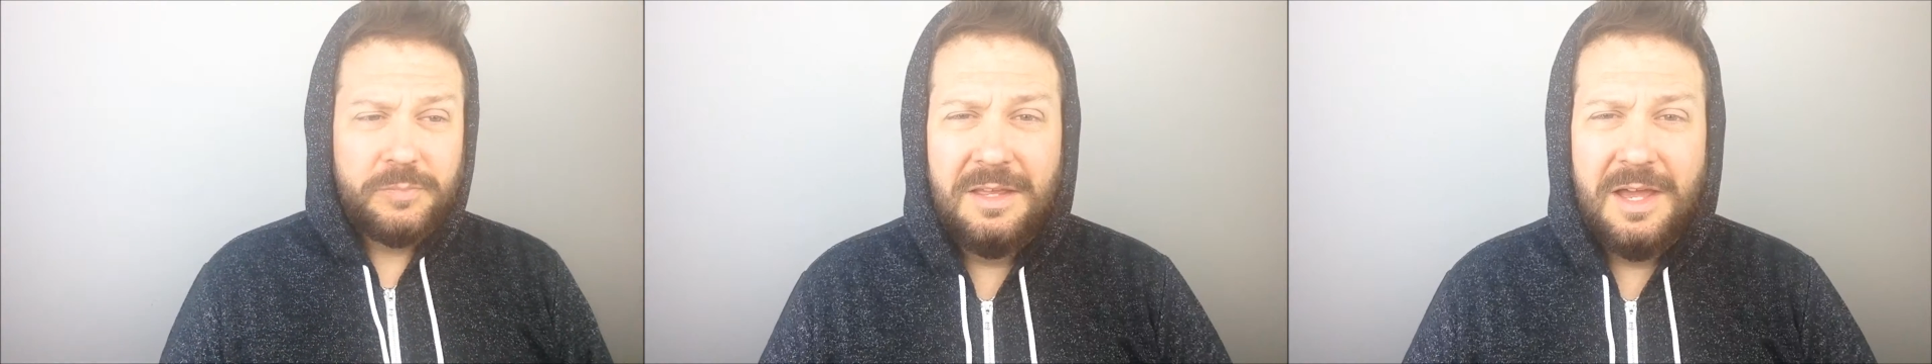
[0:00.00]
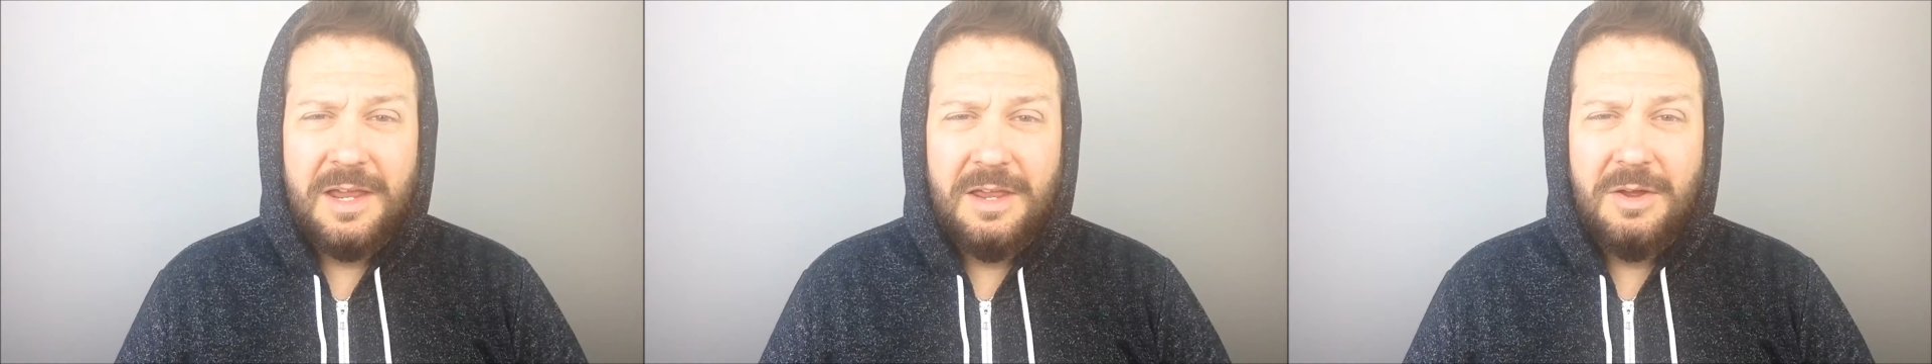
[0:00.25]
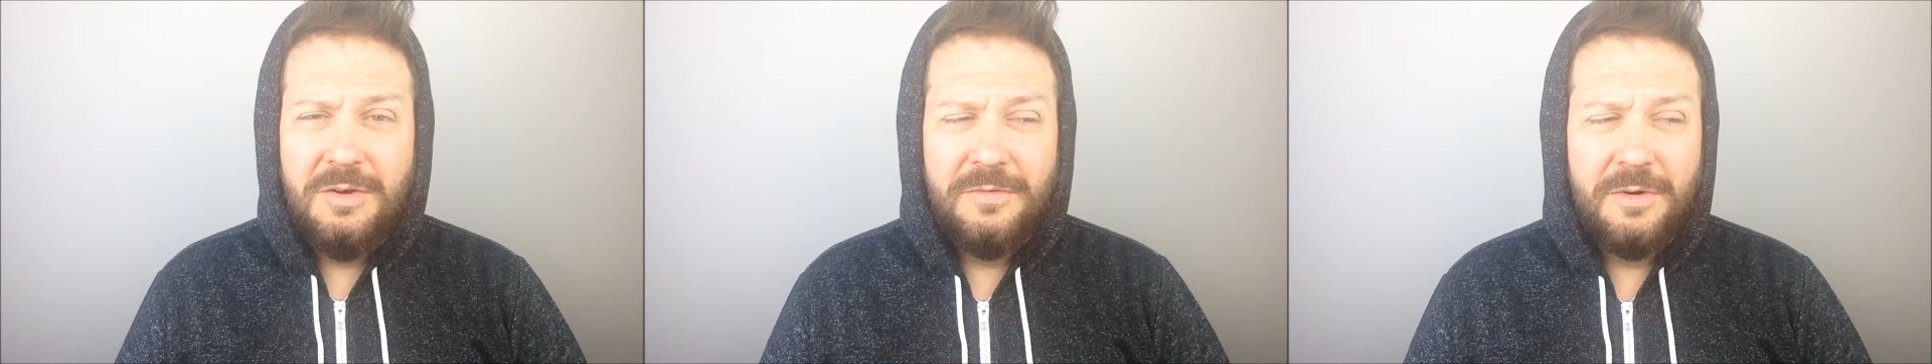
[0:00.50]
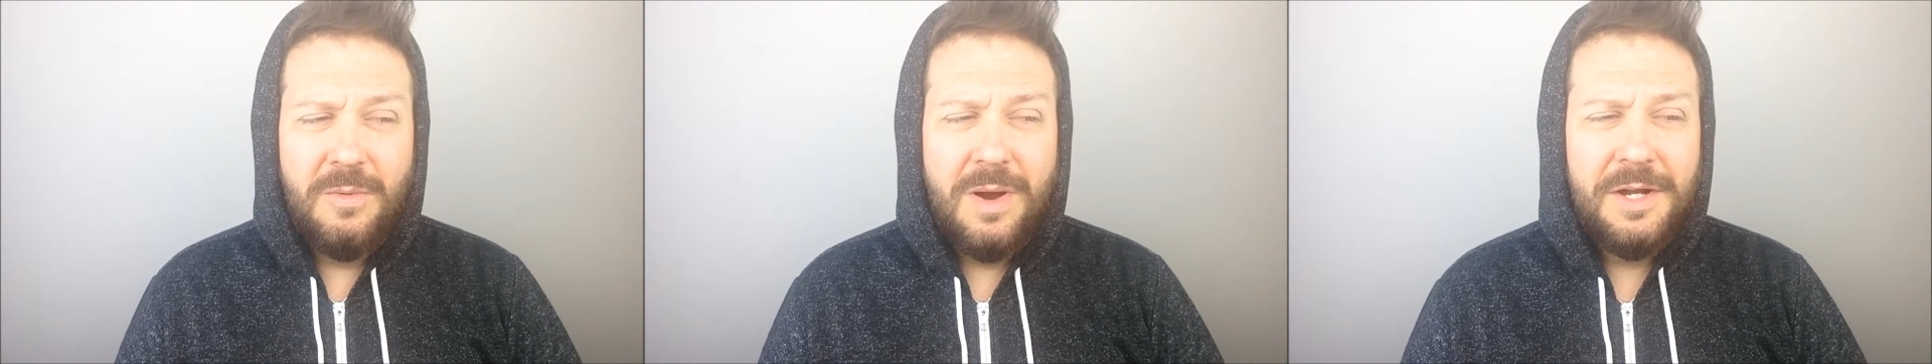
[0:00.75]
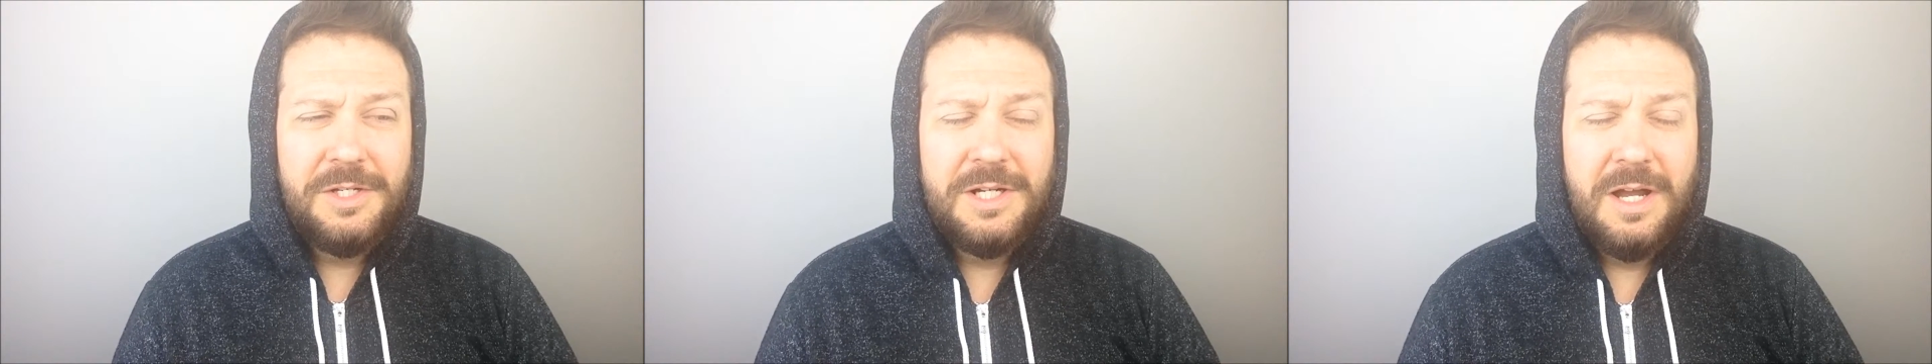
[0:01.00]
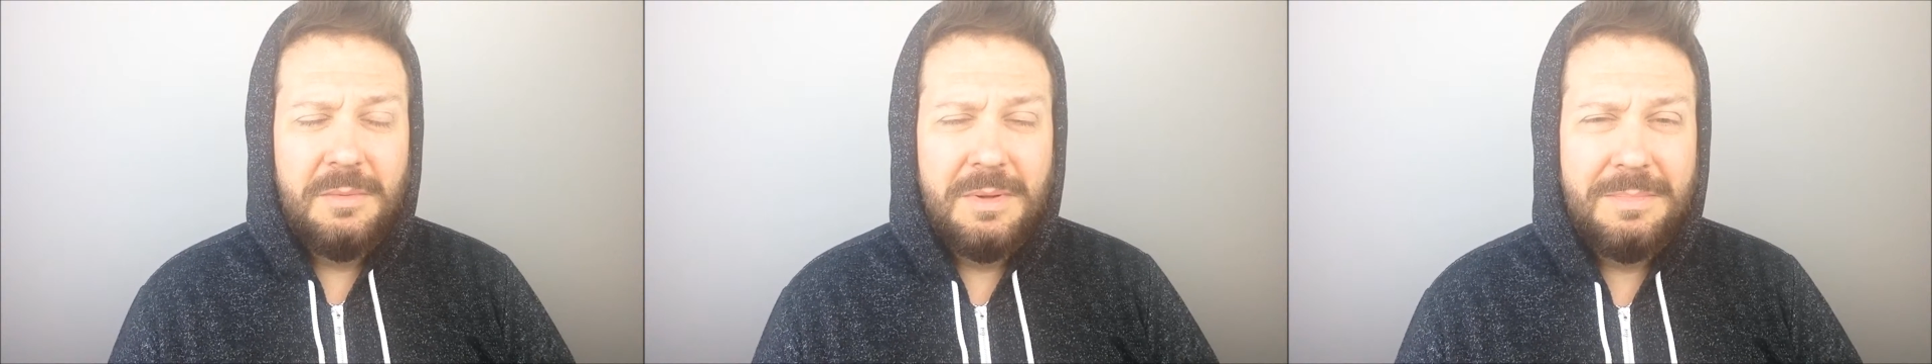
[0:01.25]
Thank you for
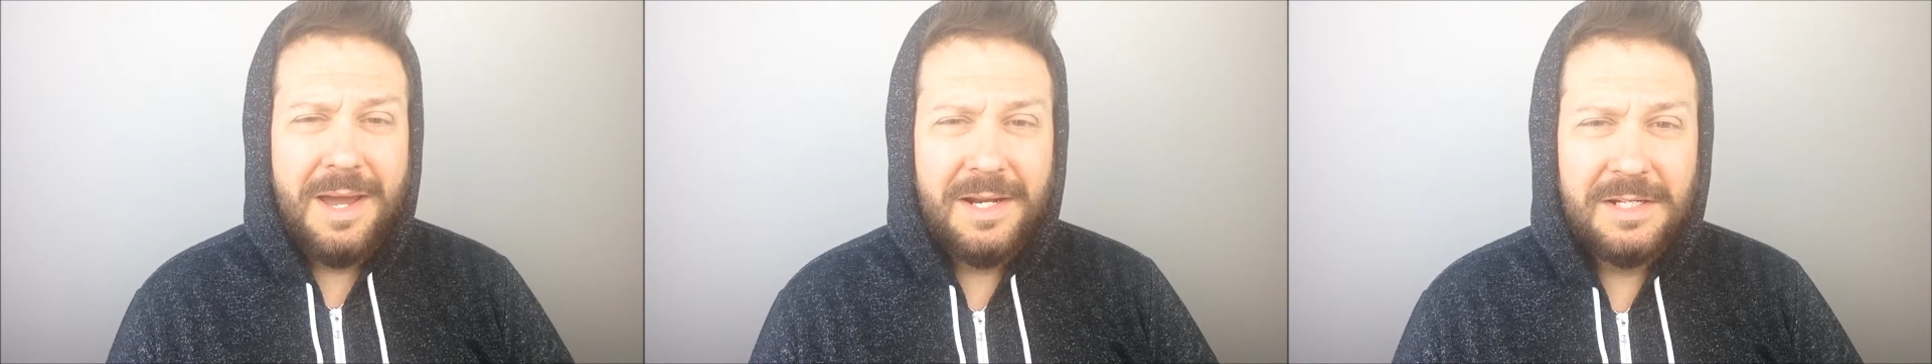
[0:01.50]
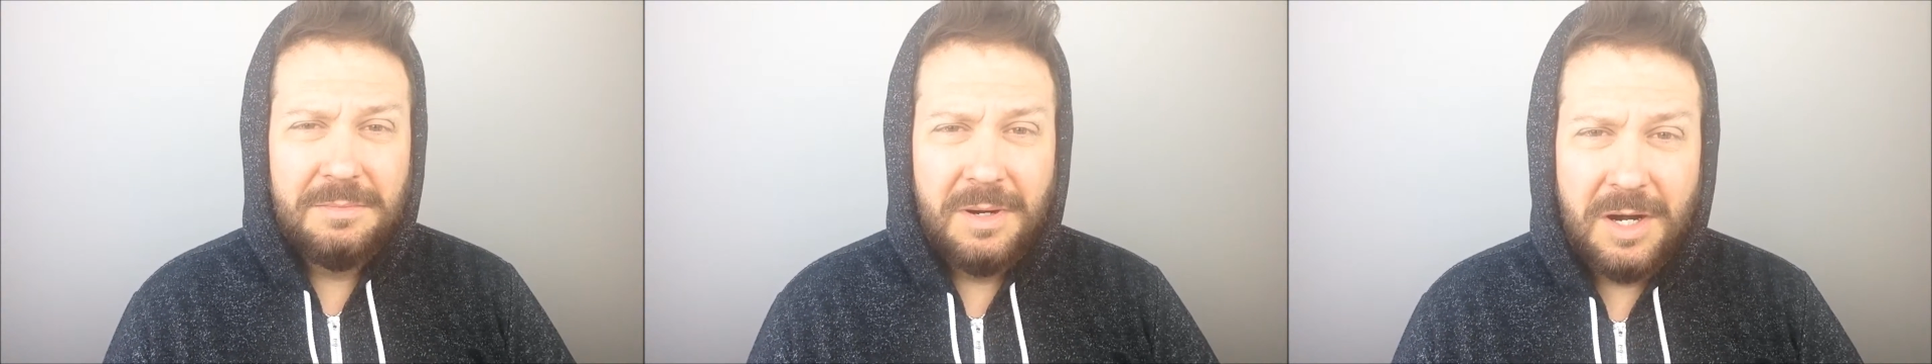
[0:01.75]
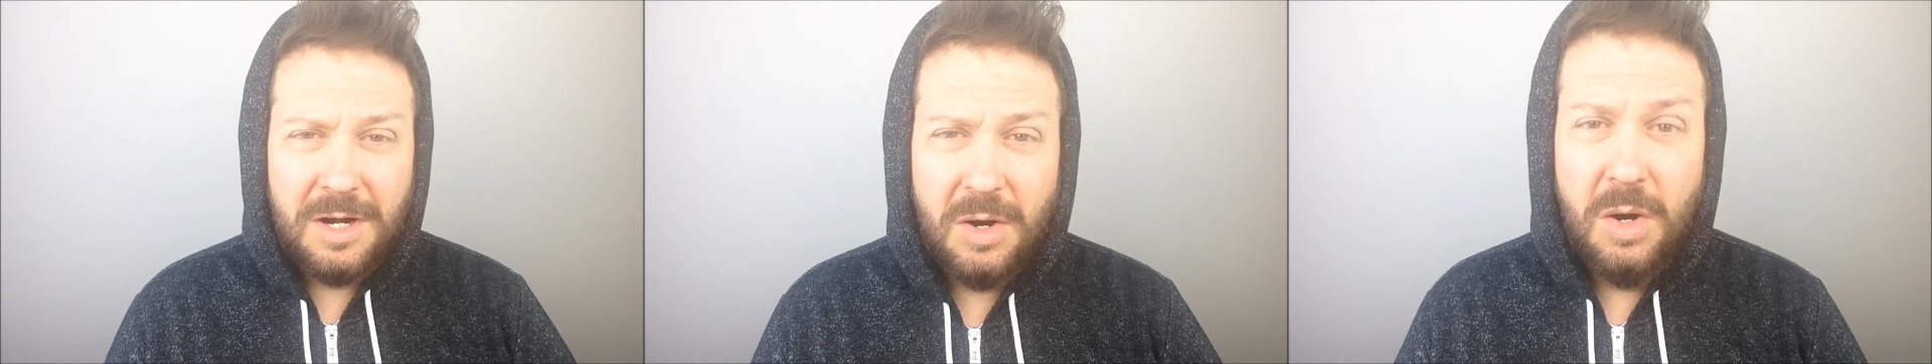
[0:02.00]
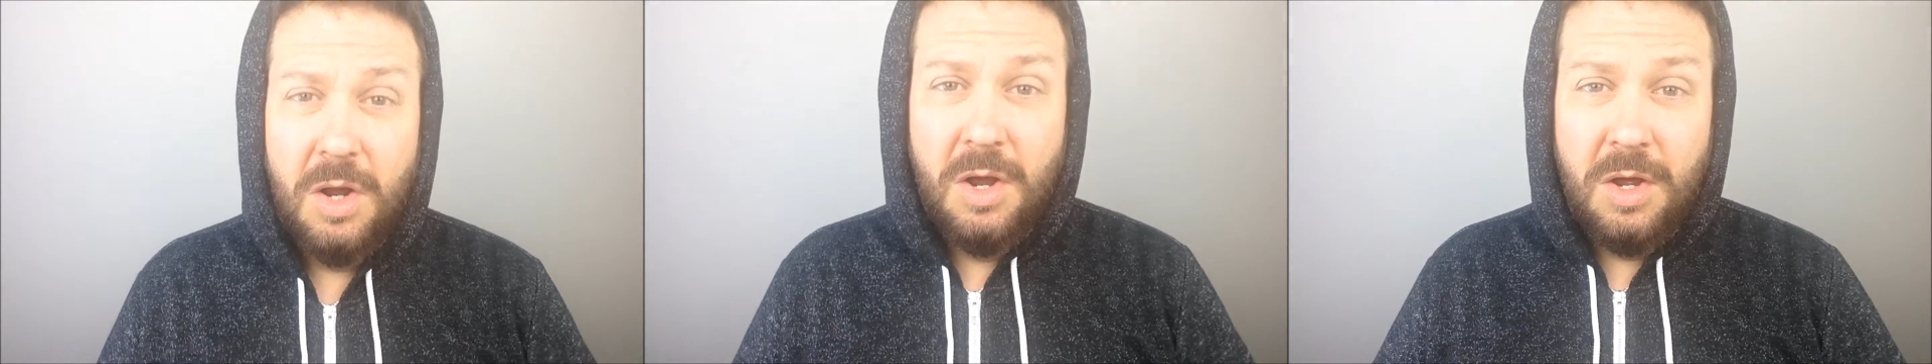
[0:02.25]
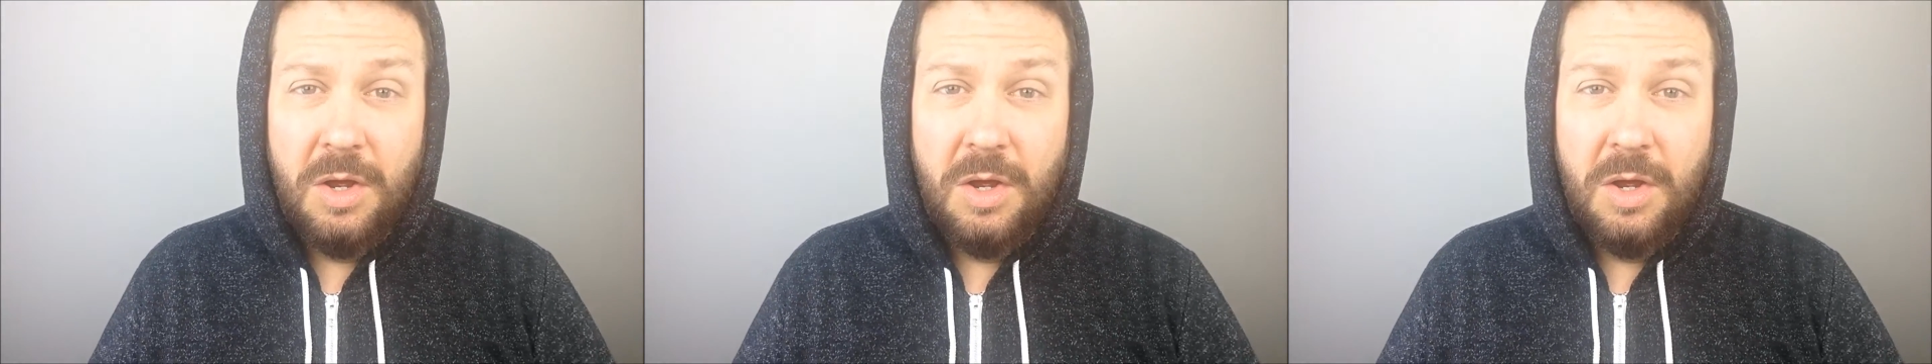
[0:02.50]
watching. I'll be back tomorrow